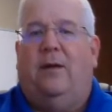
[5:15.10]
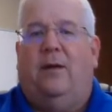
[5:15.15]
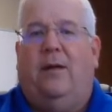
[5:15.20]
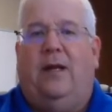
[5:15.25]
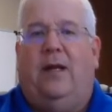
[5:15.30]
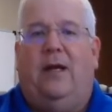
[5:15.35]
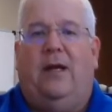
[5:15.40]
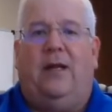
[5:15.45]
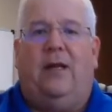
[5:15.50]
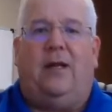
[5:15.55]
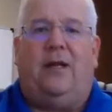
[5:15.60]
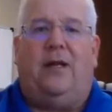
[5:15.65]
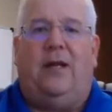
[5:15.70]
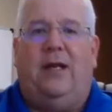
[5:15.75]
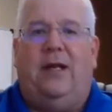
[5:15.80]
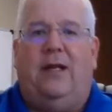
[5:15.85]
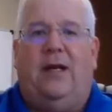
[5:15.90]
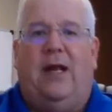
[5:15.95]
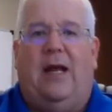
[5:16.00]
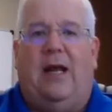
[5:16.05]
The other
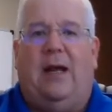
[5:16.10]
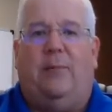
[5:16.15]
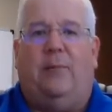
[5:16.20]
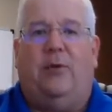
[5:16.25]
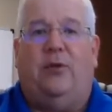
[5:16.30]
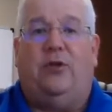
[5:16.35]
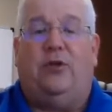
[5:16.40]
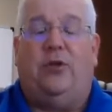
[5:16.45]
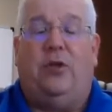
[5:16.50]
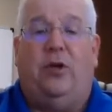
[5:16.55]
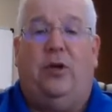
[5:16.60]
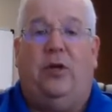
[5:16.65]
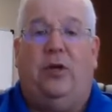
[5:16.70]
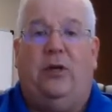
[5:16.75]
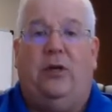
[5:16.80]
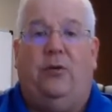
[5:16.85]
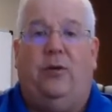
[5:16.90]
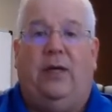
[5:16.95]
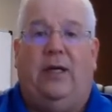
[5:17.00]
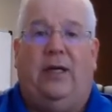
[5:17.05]
thing that happens to
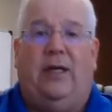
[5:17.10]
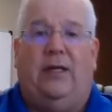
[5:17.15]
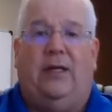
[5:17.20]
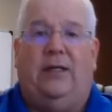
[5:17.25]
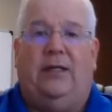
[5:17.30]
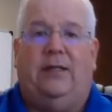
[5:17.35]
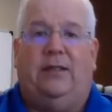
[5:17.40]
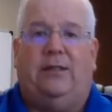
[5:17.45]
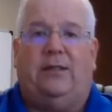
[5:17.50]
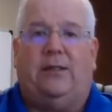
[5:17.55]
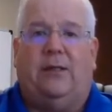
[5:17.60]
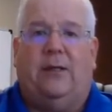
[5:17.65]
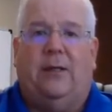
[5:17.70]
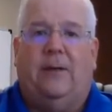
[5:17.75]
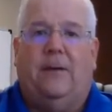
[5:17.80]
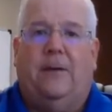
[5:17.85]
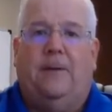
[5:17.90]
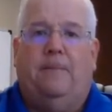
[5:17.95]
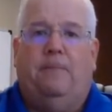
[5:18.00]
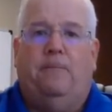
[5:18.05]
you is
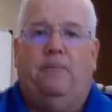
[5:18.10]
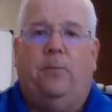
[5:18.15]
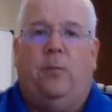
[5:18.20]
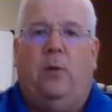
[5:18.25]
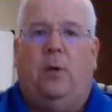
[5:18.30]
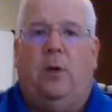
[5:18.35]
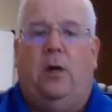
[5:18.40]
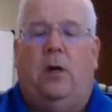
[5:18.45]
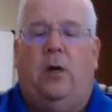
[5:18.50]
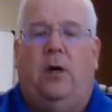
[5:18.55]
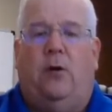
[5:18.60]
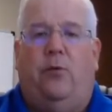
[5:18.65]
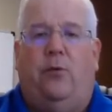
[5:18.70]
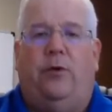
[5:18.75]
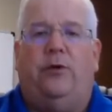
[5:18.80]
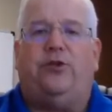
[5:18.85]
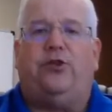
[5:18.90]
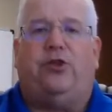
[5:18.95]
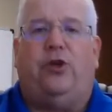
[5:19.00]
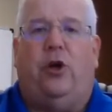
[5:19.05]

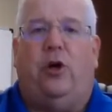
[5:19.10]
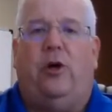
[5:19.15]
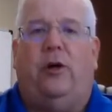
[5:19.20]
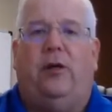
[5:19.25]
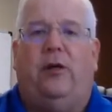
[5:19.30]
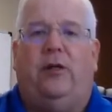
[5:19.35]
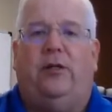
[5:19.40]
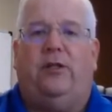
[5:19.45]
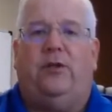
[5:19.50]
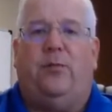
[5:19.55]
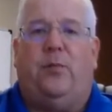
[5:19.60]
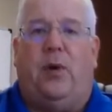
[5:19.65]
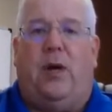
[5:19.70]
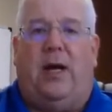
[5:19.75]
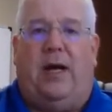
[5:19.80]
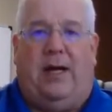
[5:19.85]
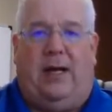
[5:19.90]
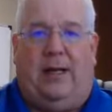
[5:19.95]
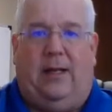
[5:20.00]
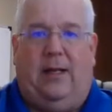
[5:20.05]
we'll start it as a
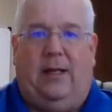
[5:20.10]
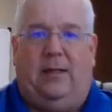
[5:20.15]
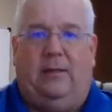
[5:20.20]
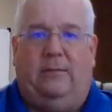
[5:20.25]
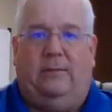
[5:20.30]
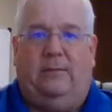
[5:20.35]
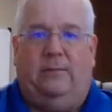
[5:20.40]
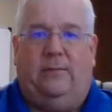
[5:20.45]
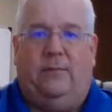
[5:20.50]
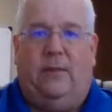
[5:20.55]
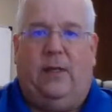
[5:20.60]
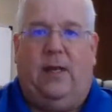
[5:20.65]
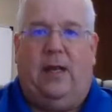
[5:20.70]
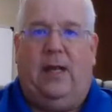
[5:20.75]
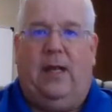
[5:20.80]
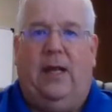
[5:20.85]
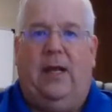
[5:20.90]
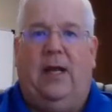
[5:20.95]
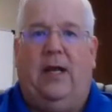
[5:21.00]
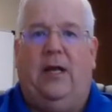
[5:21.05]
pilot
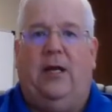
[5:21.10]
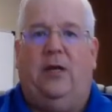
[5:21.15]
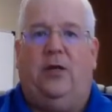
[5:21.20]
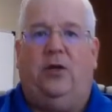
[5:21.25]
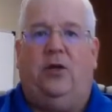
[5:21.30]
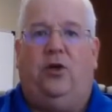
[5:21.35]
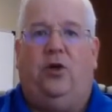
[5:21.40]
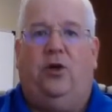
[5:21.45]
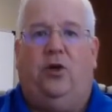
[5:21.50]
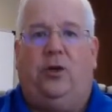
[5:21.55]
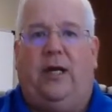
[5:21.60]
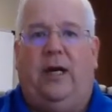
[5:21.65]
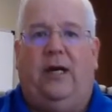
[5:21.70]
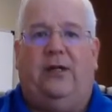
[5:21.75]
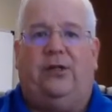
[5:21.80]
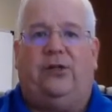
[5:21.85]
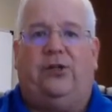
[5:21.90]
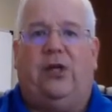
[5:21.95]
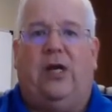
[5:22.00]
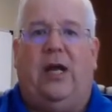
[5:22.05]
and you'll get
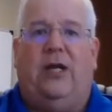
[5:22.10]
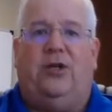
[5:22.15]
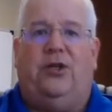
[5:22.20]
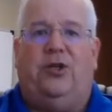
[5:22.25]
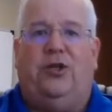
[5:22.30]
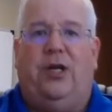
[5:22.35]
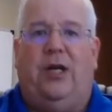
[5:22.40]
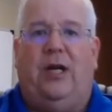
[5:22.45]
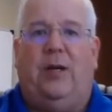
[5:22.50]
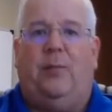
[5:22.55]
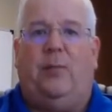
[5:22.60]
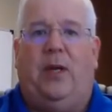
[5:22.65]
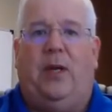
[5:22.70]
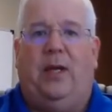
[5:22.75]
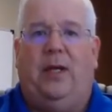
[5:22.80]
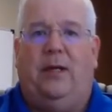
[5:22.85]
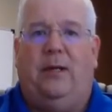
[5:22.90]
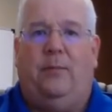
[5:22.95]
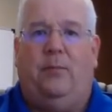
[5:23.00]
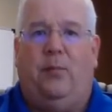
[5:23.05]
a site
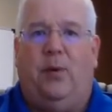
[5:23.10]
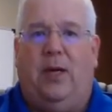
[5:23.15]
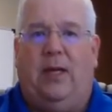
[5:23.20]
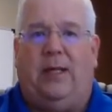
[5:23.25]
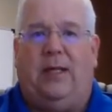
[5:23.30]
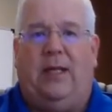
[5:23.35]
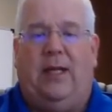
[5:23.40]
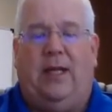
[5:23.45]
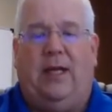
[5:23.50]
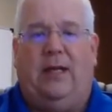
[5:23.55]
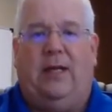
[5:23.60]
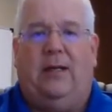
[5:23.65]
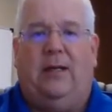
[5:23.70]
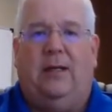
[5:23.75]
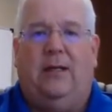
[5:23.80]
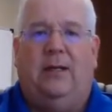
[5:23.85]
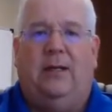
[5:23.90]
champion, but the